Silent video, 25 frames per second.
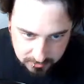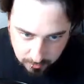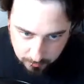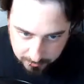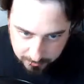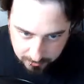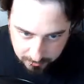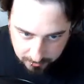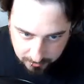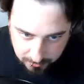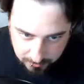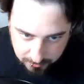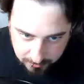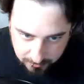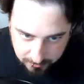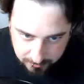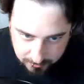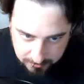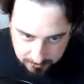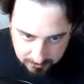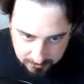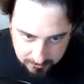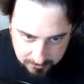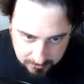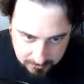going
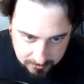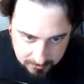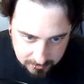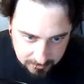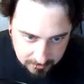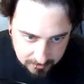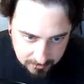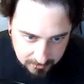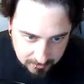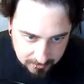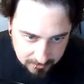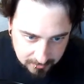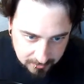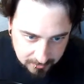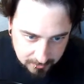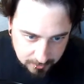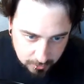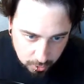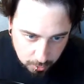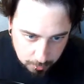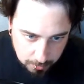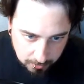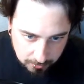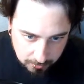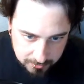on?
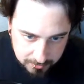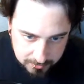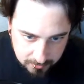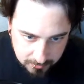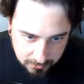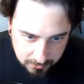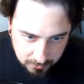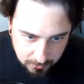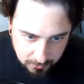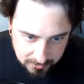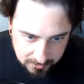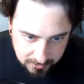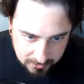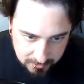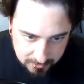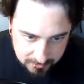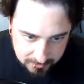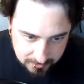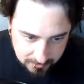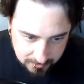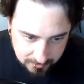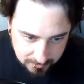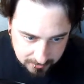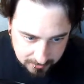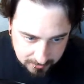Hope everyone's having a great
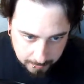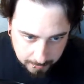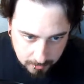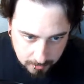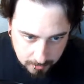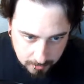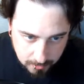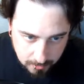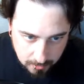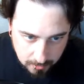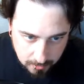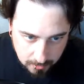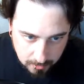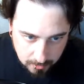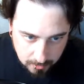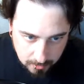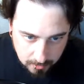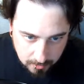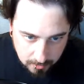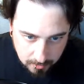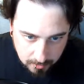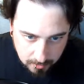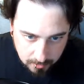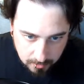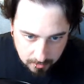um,
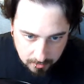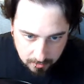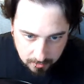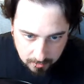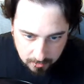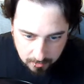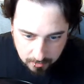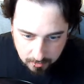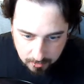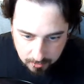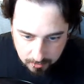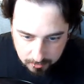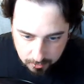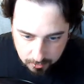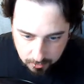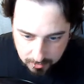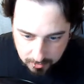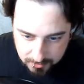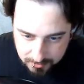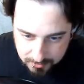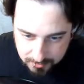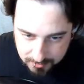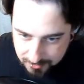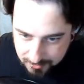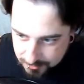
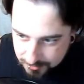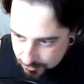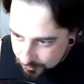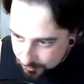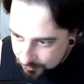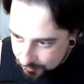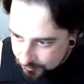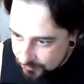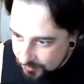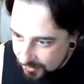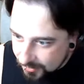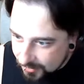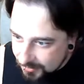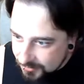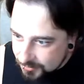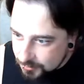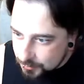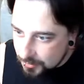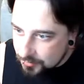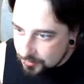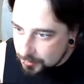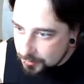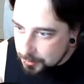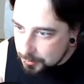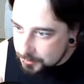great day so far. Just
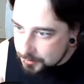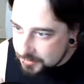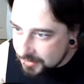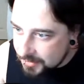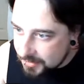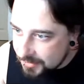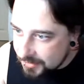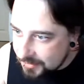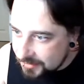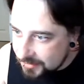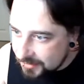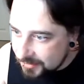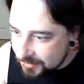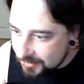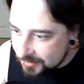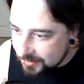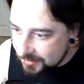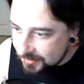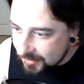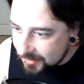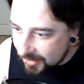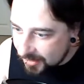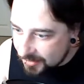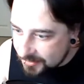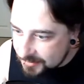wait for people to get in here.
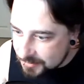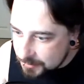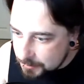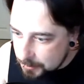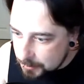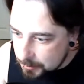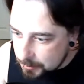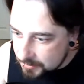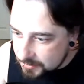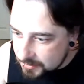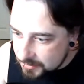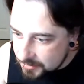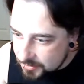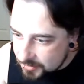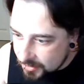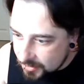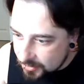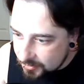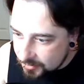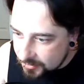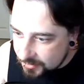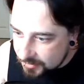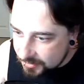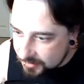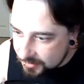Ah, I see people in the chat
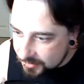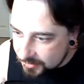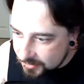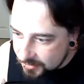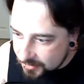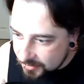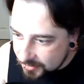already.